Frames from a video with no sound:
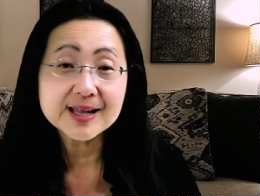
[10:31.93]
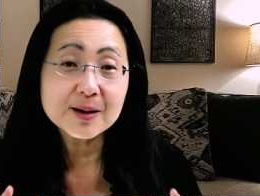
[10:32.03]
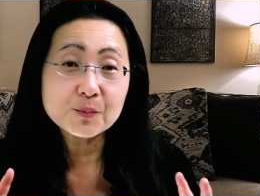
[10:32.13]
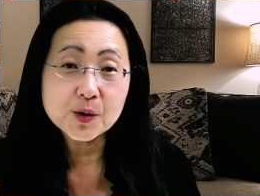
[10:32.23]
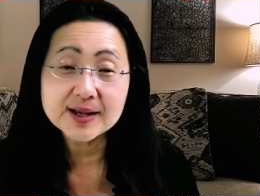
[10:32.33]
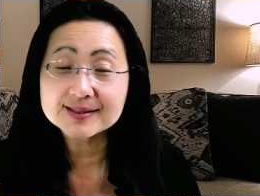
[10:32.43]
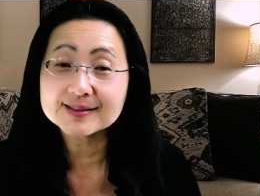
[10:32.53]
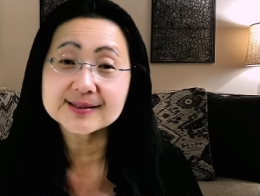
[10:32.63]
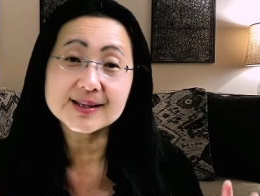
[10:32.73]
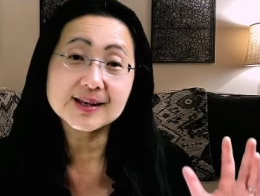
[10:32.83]
them,
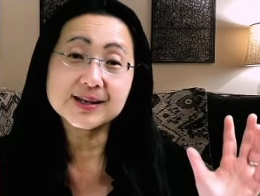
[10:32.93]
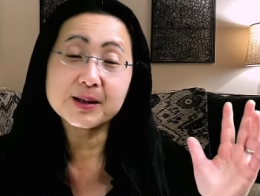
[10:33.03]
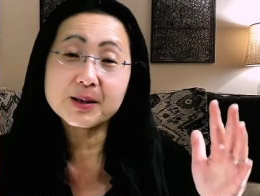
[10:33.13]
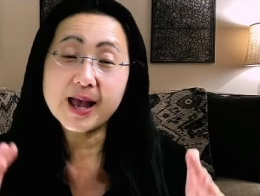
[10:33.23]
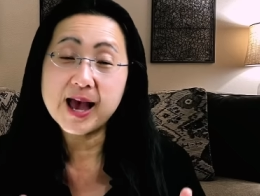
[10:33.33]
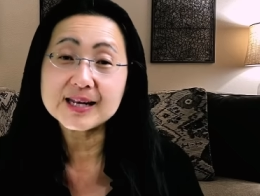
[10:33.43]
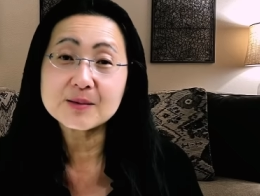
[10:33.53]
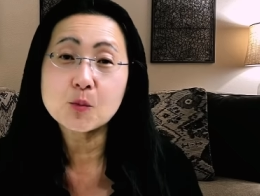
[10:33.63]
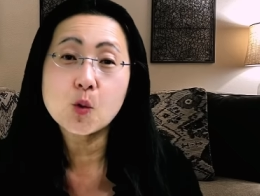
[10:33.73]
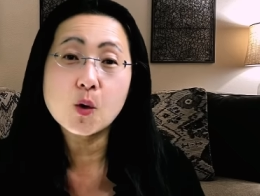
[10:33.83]
processing it, and
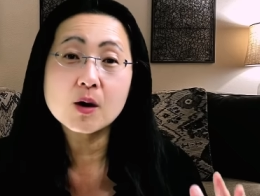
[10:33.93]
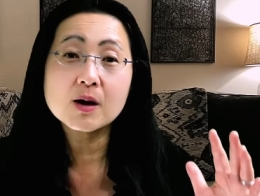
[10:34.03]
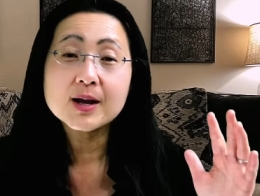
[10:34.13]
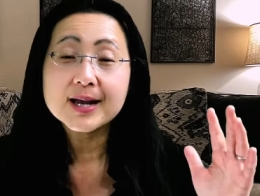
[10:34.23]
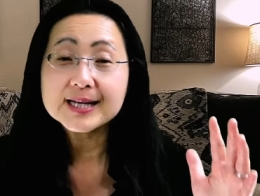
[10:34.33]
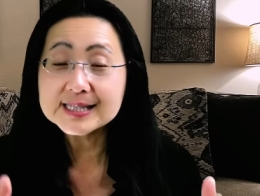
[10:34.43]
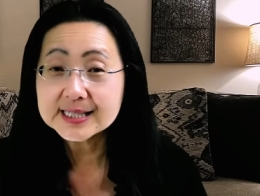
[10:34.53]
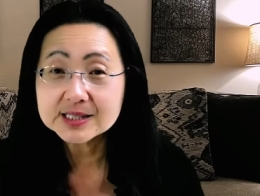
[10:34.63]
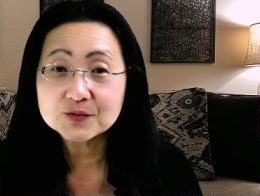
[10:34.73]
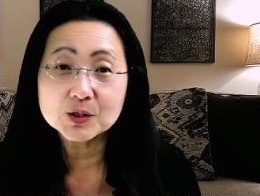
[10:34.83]
adding more
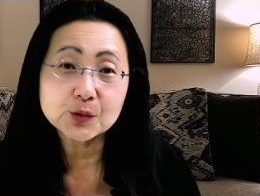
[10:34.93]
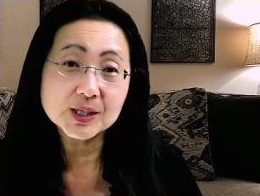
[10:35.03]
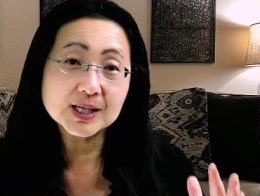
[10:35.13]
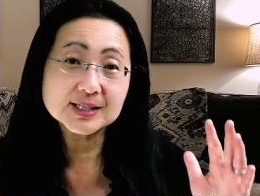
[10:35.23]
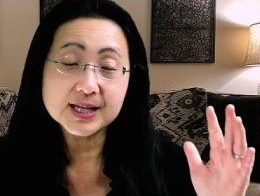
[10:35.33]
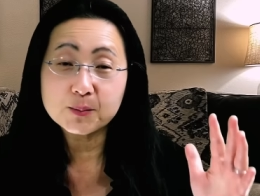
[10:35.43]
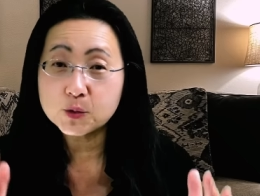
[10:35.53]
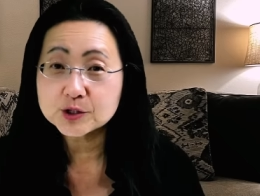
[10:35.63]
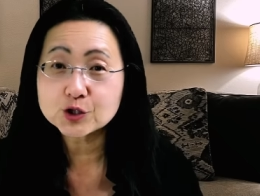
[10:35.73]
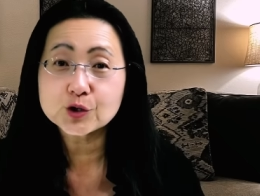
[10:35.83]
addictive ingredients like
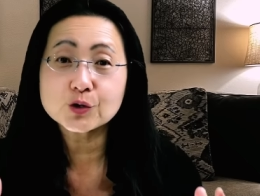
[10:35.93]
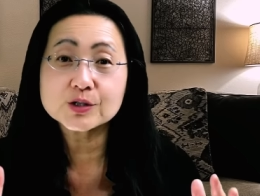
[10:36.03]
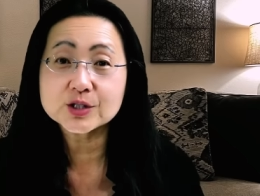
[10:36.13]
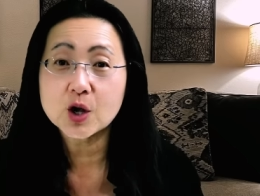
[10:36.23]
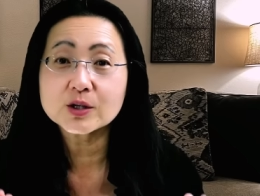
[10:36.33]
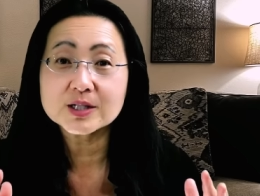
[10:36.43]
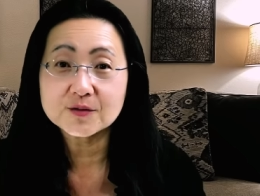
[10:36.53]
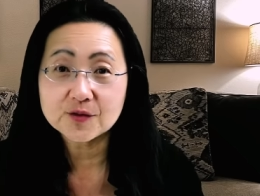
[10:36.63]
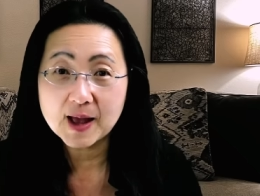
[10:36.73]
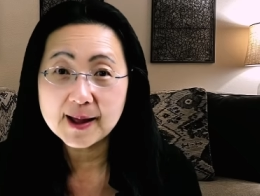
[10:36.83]
more sugar, salt,
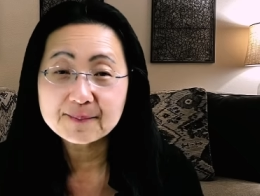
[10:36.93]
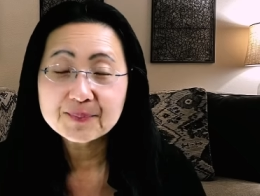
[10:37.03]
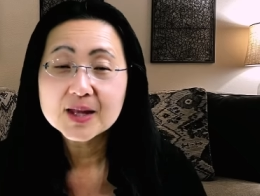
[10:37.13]
and fat.